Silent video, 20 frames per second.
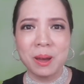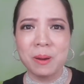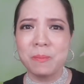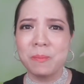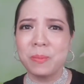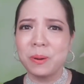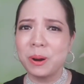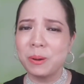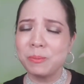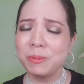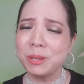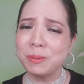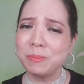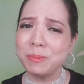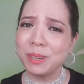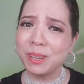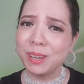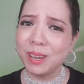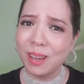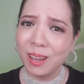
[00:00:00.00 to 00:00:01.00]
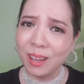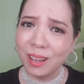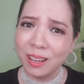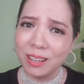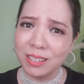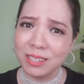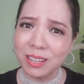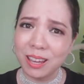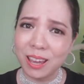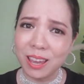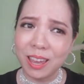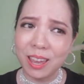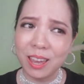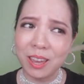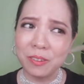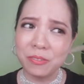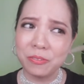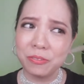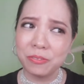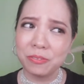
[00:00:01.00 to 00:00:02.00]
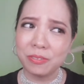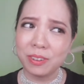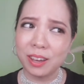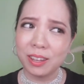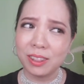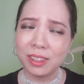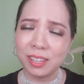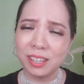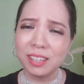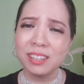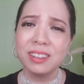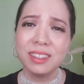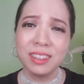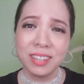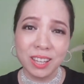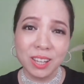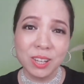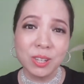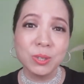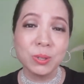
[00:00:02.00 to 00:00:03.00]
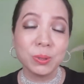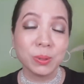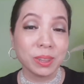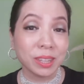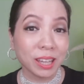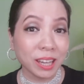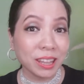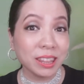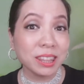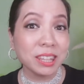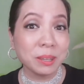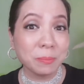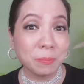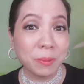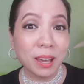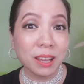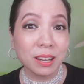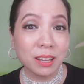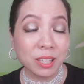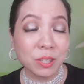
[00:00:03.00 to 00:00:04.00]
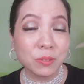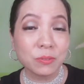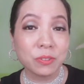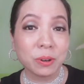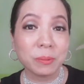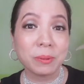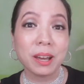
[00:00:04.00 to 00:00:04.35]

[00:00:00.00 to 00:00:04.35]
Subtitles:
probably because I have, I think, near to 90 palettes from